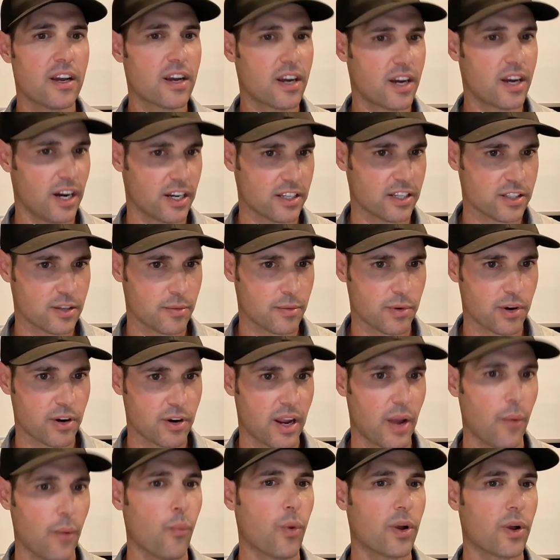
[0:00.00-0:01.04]
customer
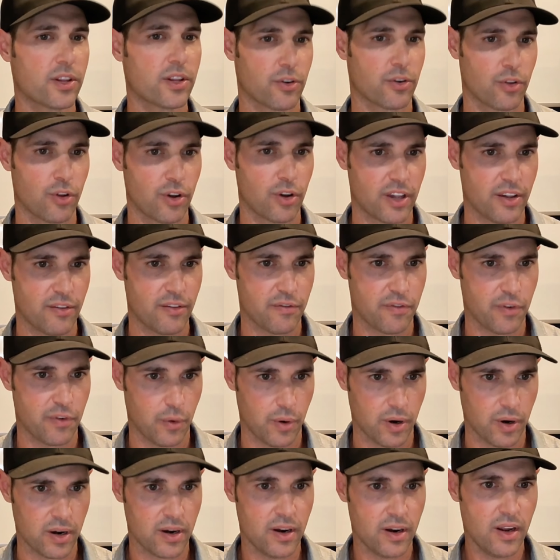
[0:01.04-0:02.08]
and what they're looking
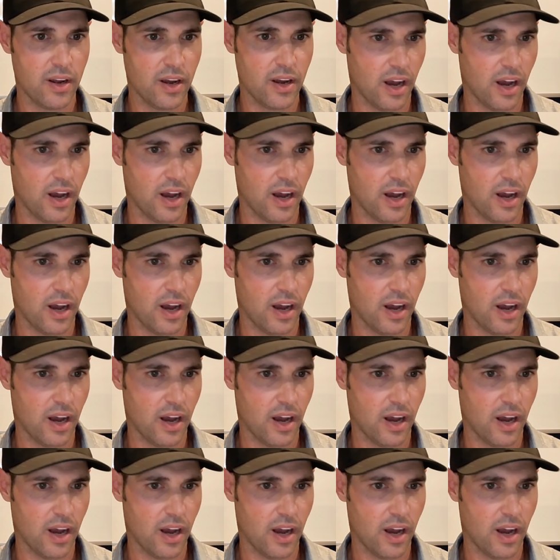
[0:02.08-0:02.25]
for.